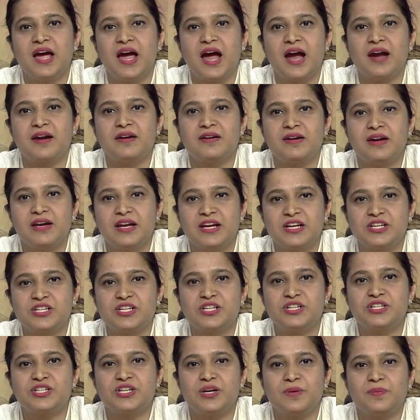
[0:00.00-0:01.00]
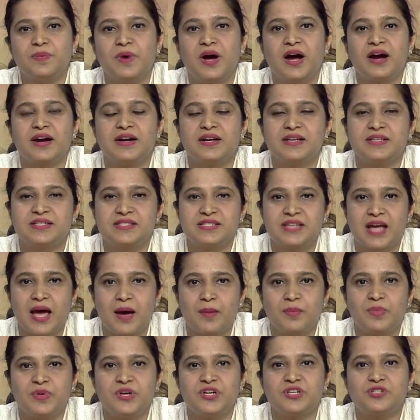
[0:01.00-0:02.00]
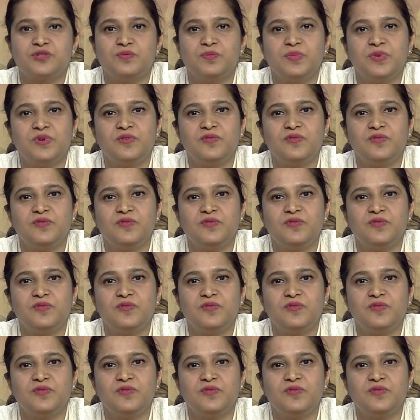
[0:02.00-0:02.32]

and relationship are established